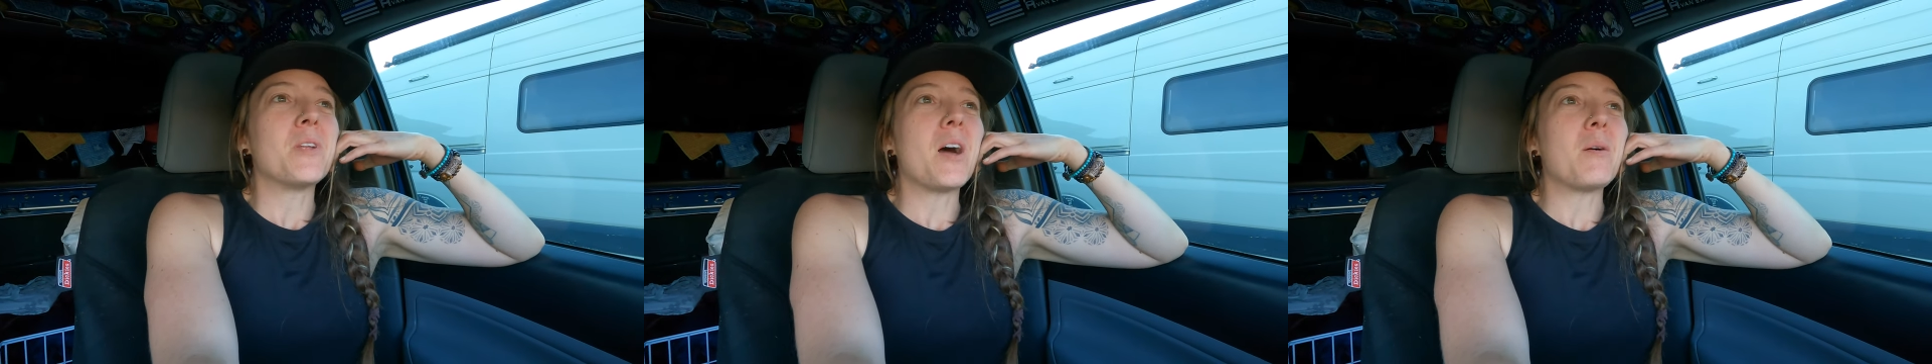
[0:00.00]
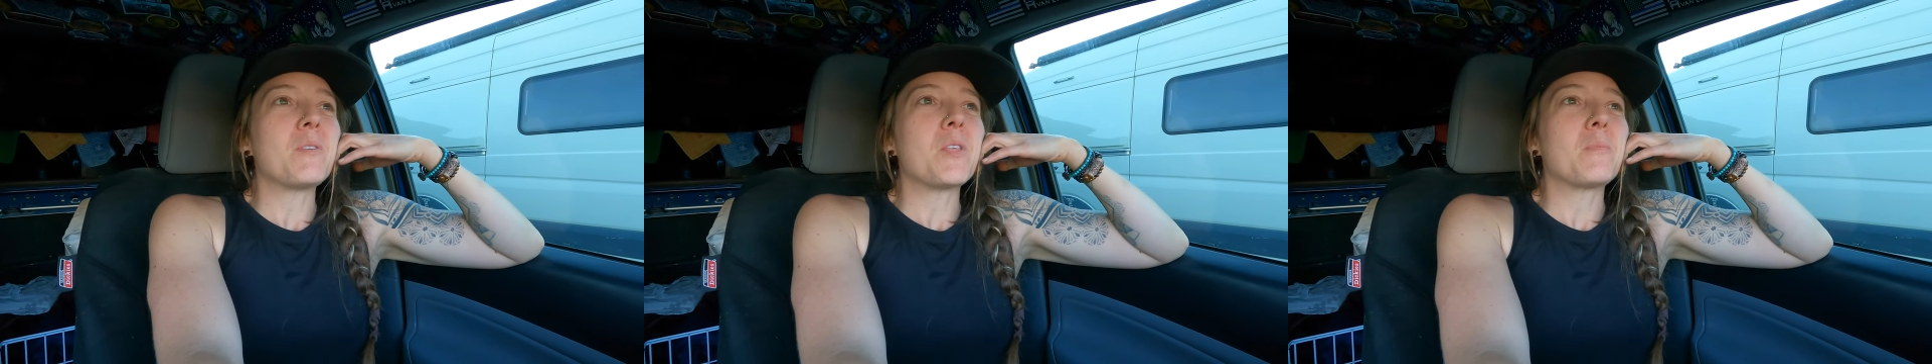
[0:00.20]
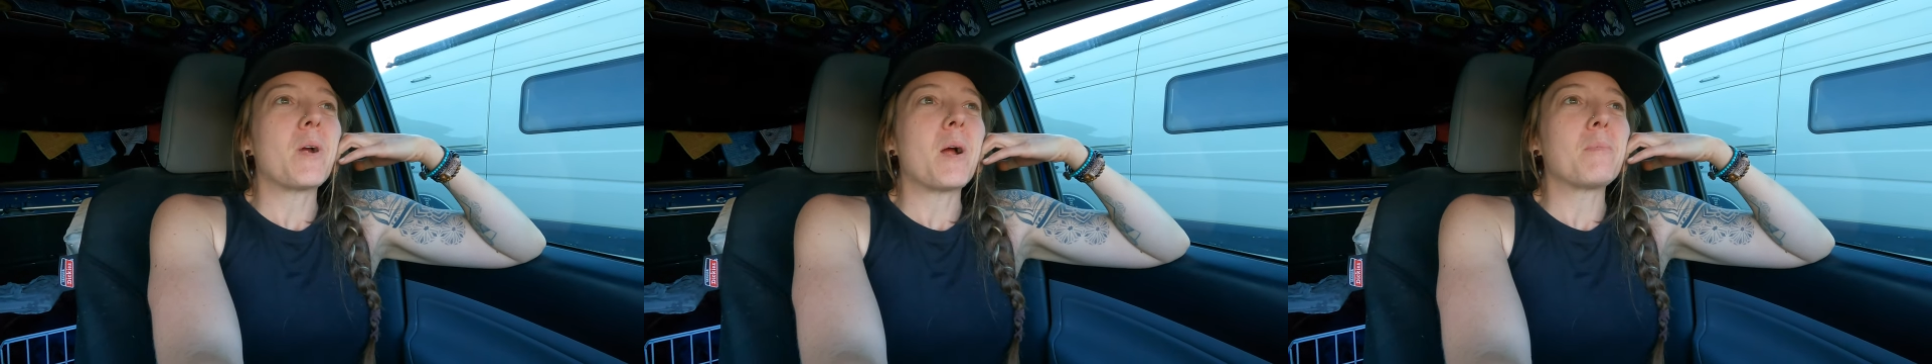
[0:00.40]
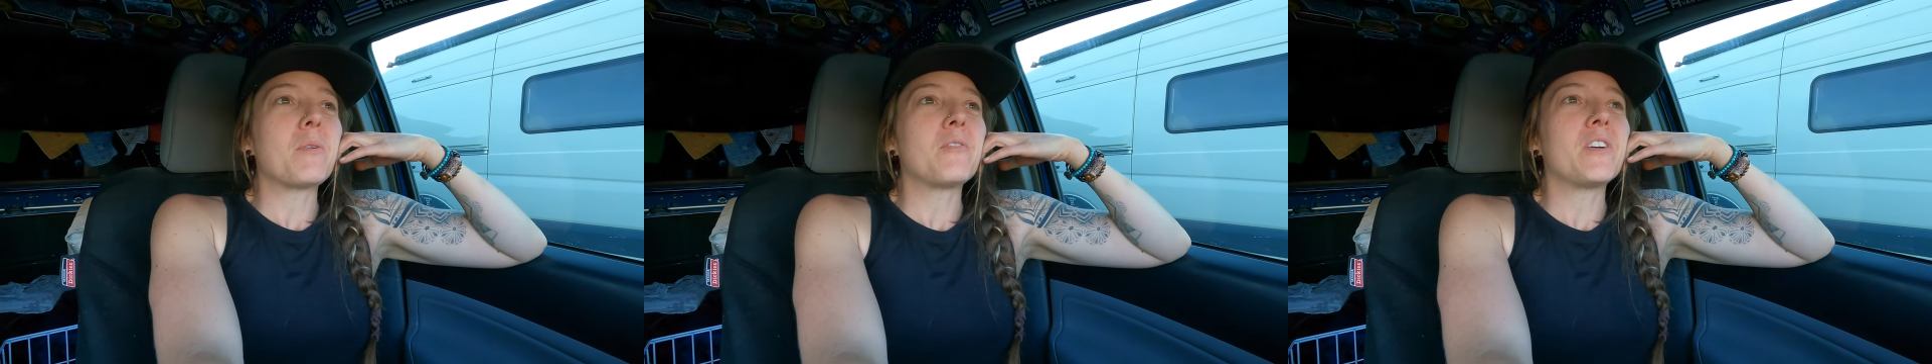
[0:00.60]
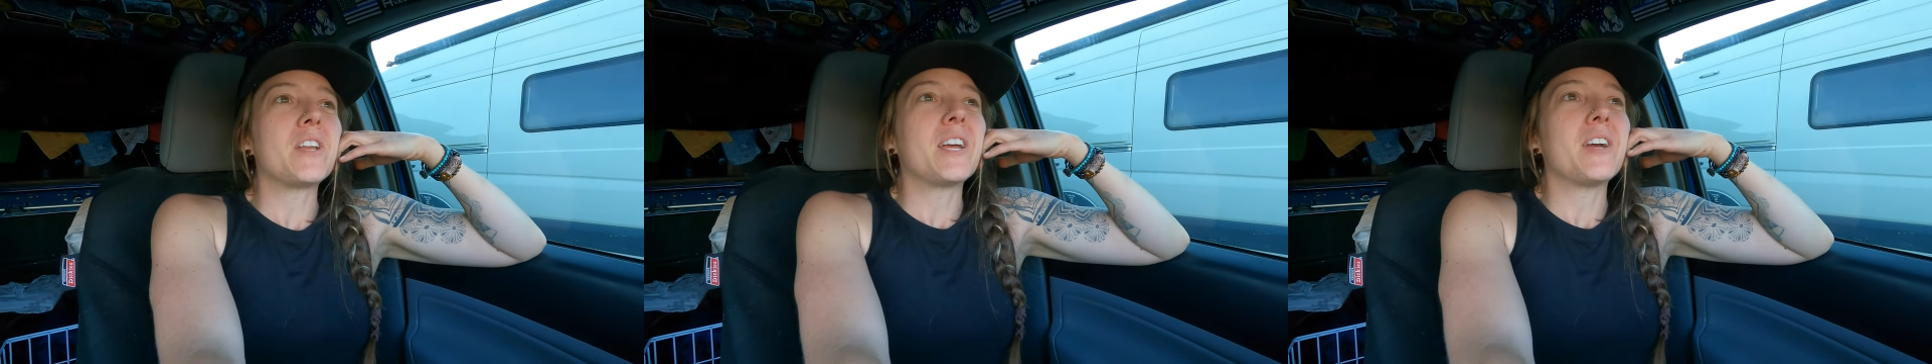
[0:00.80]
not be the proper
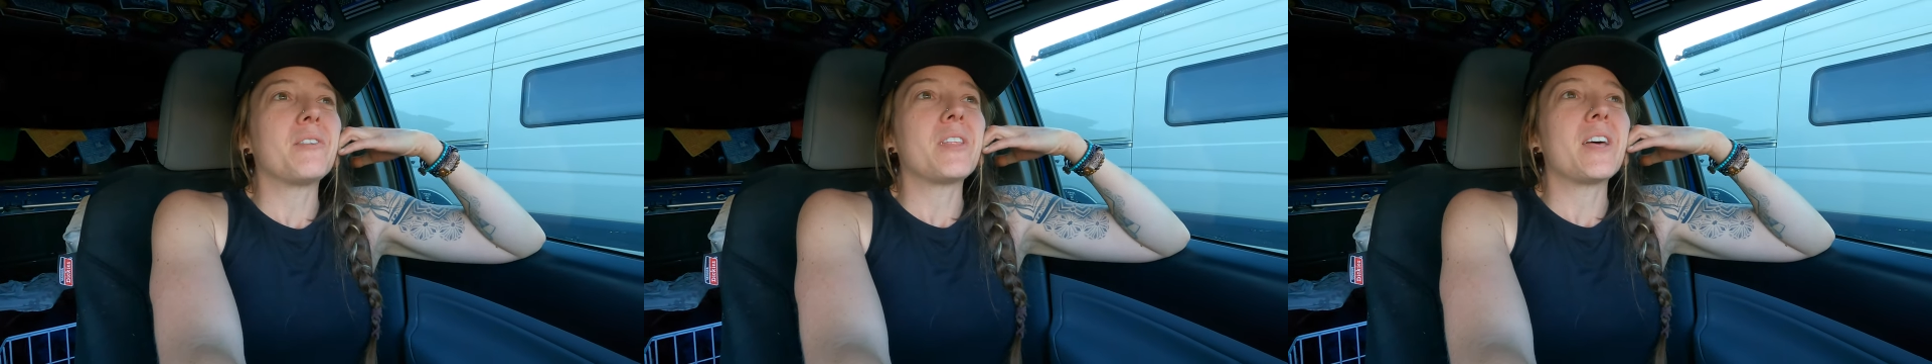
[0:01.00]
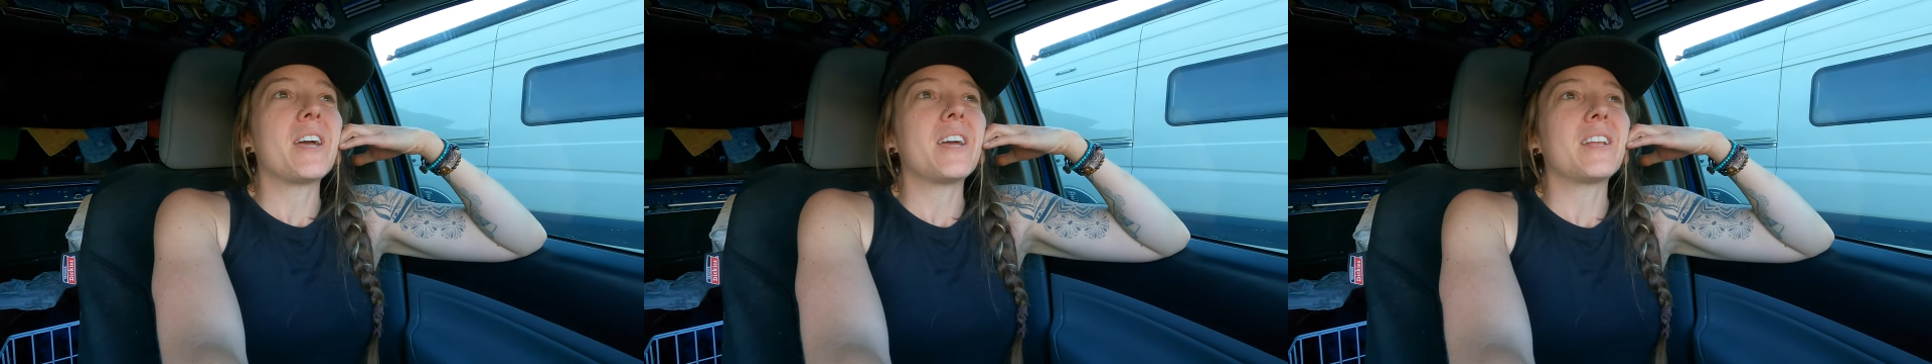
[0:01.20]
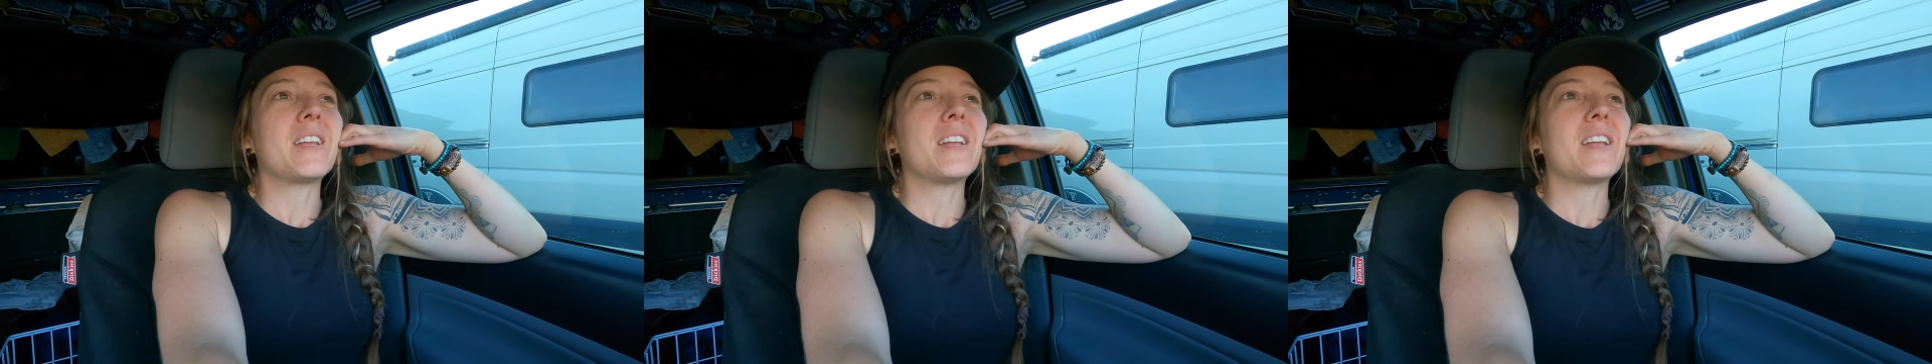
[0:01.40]
video that